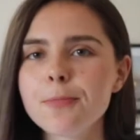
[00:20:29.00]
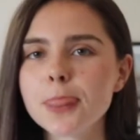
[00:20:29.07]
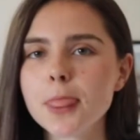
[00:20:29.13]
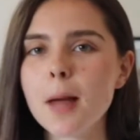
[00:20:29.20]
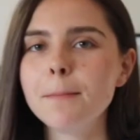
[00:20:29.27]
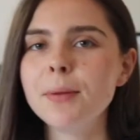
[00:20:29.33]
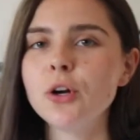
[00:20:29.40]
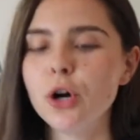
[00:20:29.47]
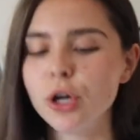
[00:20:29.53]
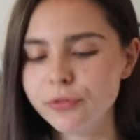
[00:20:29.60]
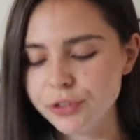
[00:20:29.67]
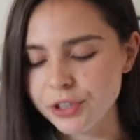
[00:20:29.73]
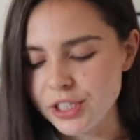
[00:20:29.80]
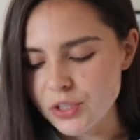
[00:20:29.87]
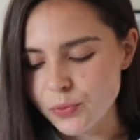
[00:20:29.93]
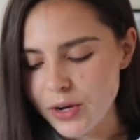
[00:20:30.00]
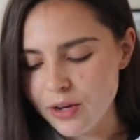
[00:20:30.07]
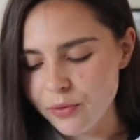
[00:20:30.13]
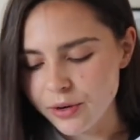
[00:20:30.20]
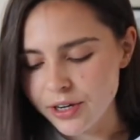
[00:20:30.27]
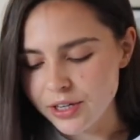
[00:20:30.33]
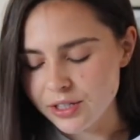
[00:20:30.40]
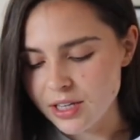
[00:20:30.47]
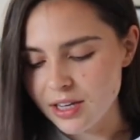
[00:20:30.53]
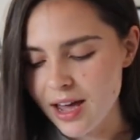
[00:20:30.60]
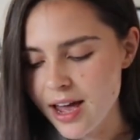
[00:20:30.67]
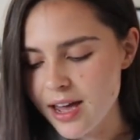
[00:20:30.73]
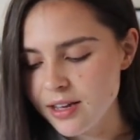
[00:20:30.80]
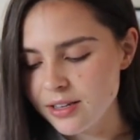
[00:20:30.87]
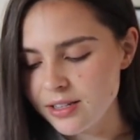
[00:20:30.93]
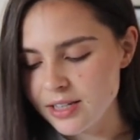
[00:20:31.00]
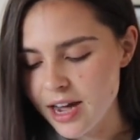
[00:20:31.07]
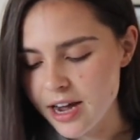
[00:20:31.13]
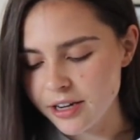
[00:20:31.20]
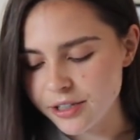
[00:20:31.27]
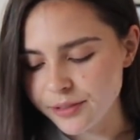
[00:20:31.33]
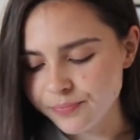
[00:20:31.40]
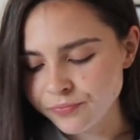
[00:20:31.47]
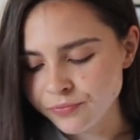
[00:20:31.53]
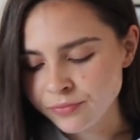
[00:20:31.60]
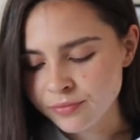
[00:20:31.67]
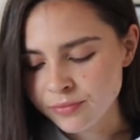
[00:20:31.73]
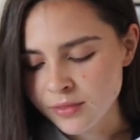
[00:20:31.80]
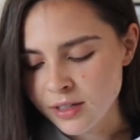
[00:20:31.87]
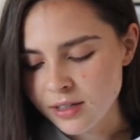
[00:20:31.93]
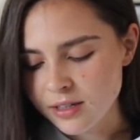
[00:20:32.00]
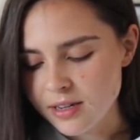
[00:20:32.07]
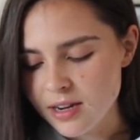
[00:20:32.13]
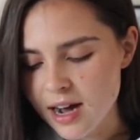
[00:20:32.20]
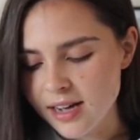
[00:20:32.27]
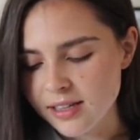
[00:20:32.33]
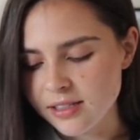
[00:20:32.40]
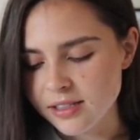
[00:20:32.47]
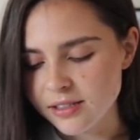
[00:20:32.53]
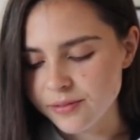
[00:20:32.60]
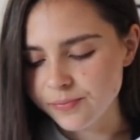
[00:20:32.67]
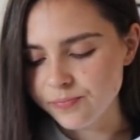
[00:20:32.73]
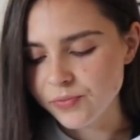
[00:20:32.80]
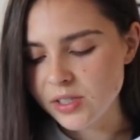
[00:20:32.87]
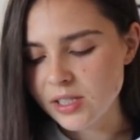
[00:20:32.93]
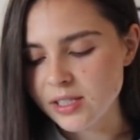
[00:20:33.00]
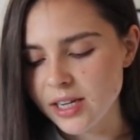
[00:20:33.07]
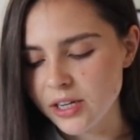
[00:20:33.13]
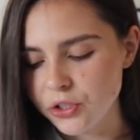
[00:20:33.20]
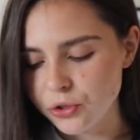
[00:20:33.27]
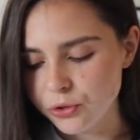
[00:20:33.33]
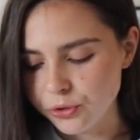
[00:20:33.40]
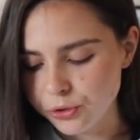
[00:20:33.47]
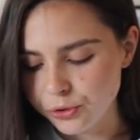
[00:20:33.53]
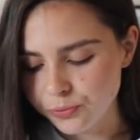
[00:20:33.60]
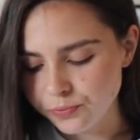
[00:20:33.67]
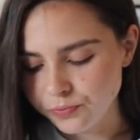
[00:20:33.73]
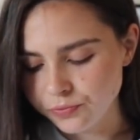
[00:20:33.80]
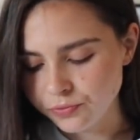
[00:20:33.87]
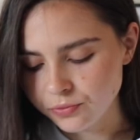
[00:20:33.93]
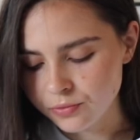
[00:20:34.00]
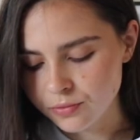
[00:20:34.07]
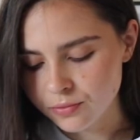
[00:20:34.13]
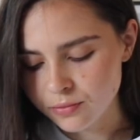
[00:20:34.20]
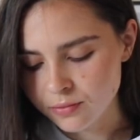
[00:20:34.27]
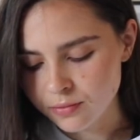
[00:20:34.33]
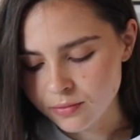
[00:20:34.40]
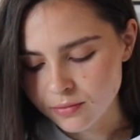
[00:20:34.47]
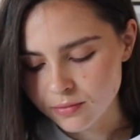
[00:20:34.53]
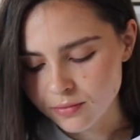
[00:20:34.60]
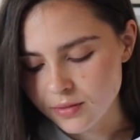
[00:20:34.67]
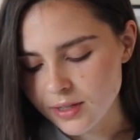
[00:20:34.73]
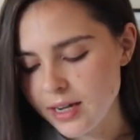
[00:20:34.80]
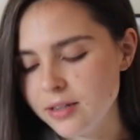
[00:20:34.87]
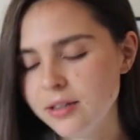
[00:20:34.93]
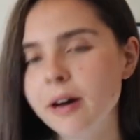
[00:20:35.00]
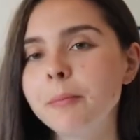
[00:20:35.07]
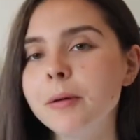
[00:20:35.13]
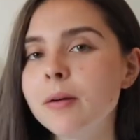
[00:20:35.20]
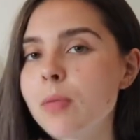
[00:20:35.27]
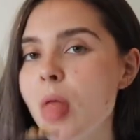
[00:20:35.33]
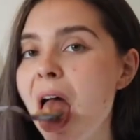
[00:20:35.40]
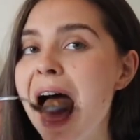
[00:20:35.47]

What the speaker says: a bit overly sweet, whereas the cake is like nice and subtle and yummy.